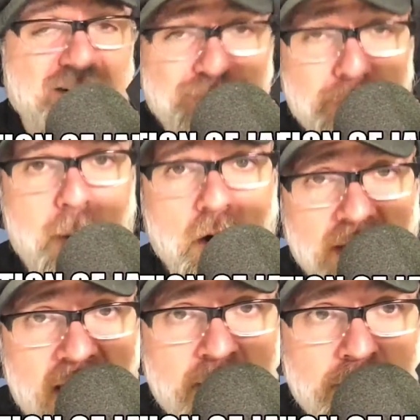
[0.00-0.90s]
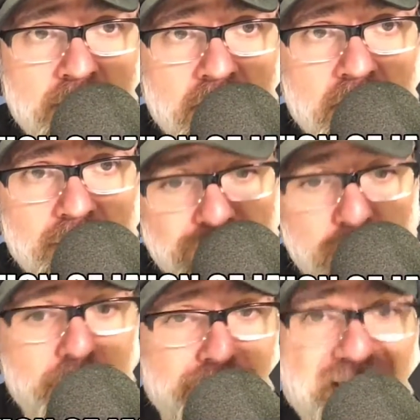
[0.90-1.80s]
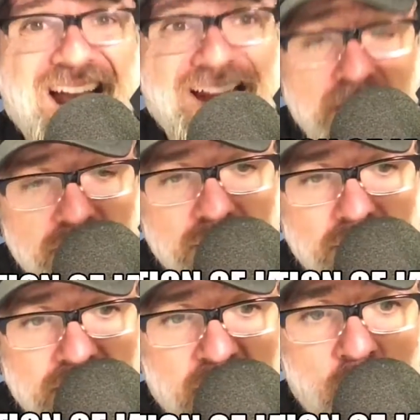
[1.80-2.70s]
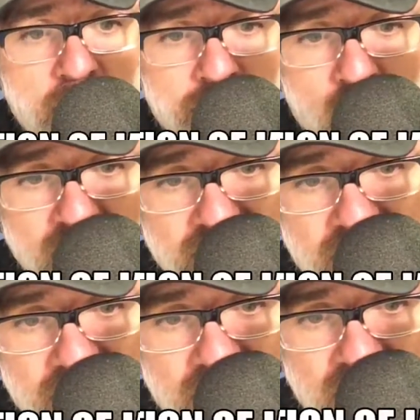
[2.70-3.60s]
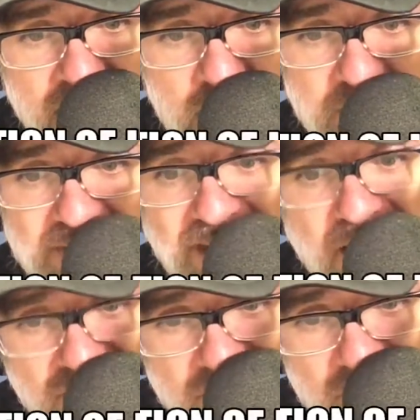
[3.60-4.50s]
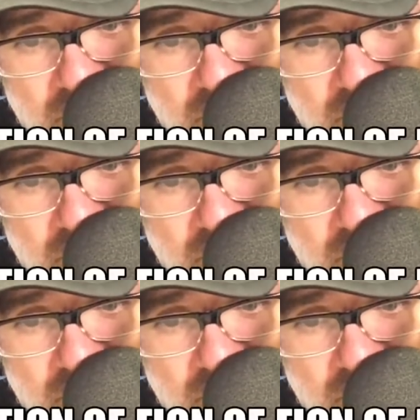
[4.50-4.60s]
at a football game flew the flag at one point. That's what it says.